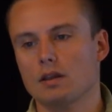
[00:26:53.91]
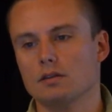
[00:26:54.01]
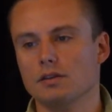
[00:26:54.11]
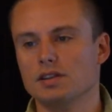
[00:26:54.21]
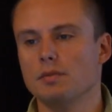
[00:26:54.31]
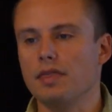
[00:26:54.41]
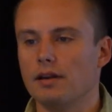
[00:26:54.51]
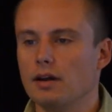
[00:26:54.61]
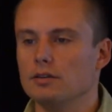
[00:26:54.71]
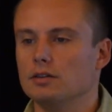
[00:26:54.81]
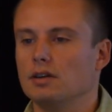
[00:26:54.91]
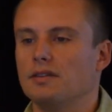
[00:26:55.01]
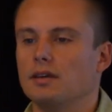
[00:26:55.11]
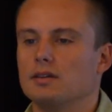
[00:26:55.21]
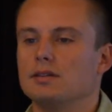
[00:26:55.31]
So this methodology, I
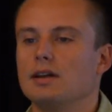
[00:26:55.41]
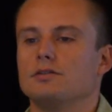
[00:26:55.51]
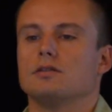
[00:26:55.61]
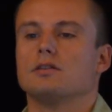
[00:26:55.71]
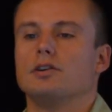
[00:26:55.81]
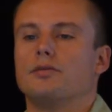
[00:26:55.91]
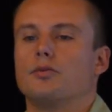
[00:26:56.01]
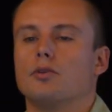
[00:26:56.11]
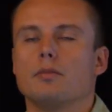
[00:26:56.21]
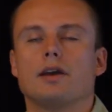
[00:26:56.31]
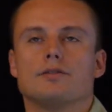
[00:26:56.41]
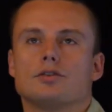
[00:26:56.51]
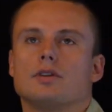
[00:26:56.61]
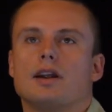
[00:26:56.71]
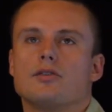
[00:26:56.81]
think, is not just good for making
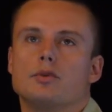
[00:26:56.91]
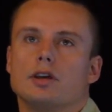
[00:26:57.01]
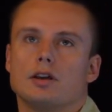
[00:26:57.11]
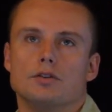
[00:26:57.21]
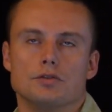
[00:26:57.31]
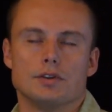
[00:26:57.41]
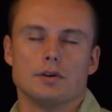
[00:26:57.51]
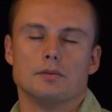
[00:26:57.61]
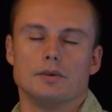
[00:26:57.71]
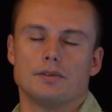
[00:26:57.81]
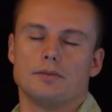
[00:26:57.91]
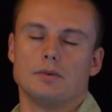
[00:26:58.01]
sure that everybody can use it with